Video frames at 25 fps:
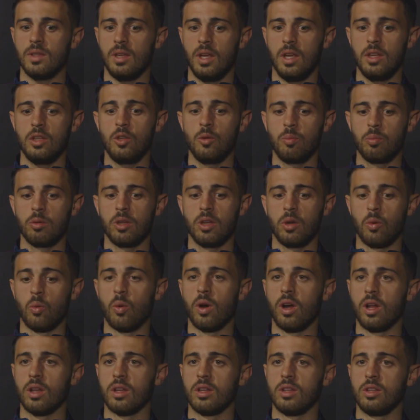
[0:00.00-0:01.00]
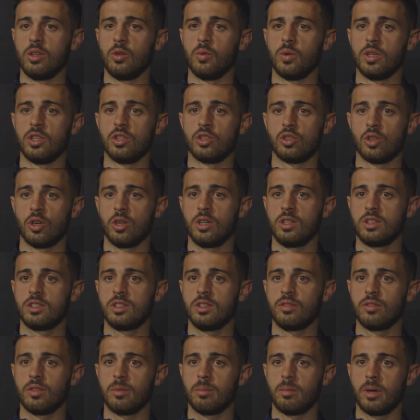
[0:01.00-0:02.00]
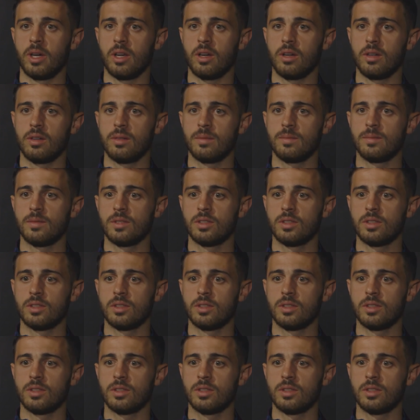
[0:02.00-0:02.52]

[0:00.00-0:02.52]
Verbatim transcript: and you play well and you enjoy, it's even better.